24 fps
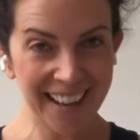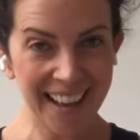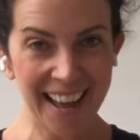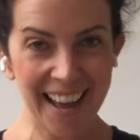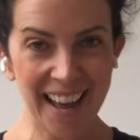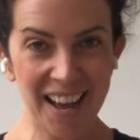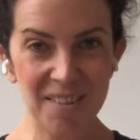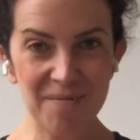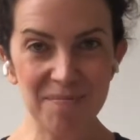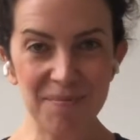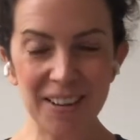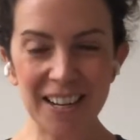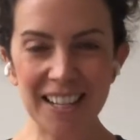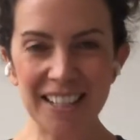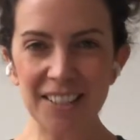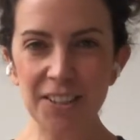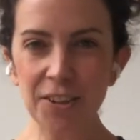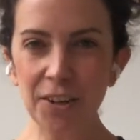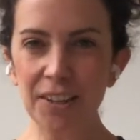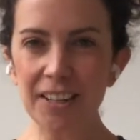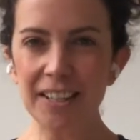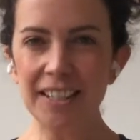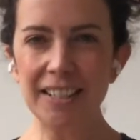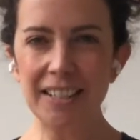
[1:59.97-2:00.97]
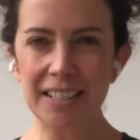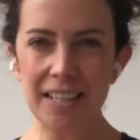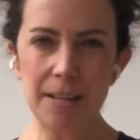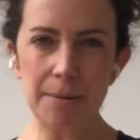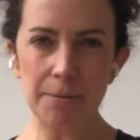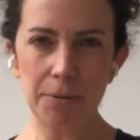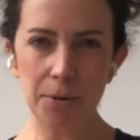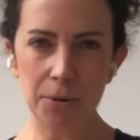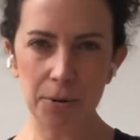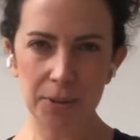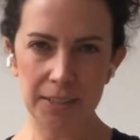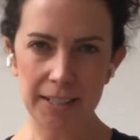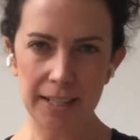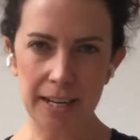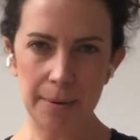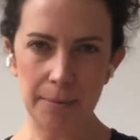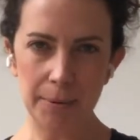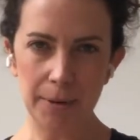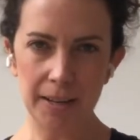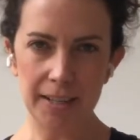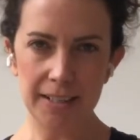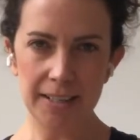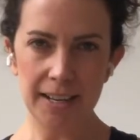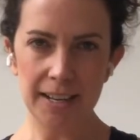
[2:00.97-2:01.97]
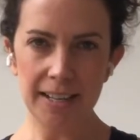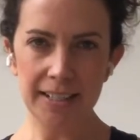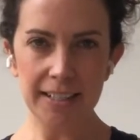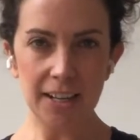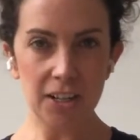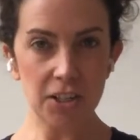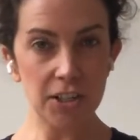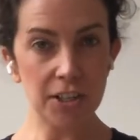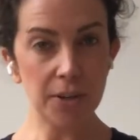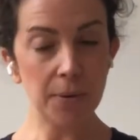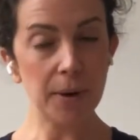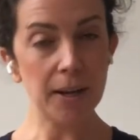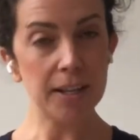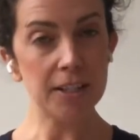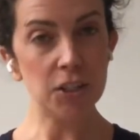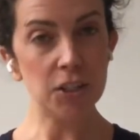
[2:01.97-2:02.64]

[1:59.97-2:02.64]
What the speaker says: but it's not a deep core stabilizer. It's actually quite a